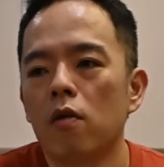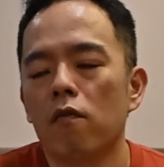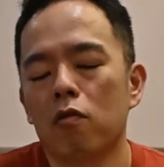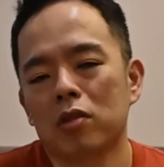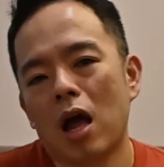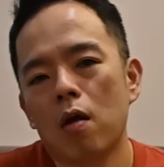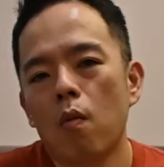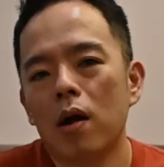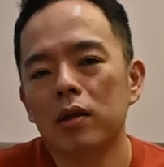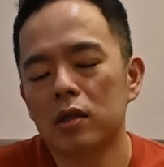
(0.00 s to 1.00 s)
For
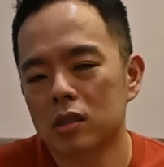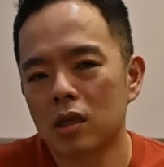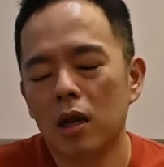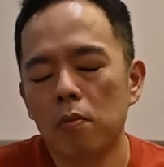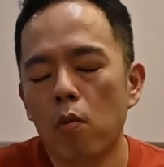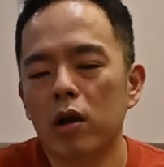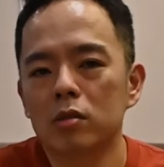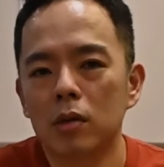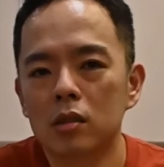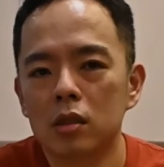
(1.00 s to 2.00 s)
Taiwan, it's slightly more
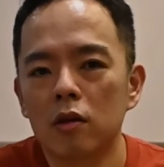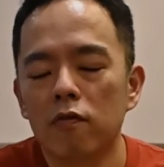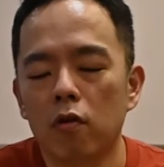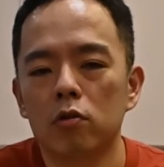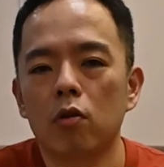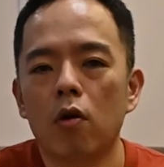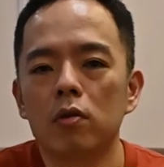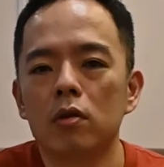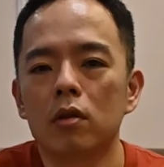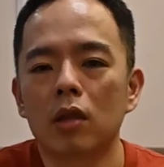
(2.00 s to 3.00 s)
expensive for
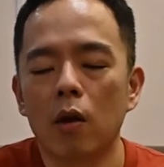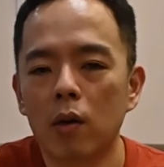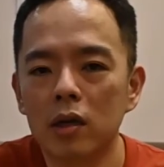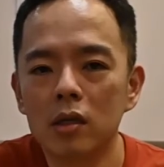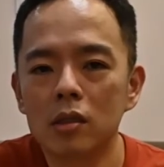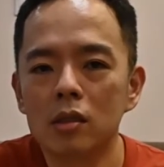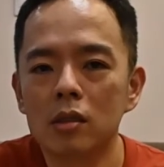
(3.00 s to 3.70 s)
non-Taiwanese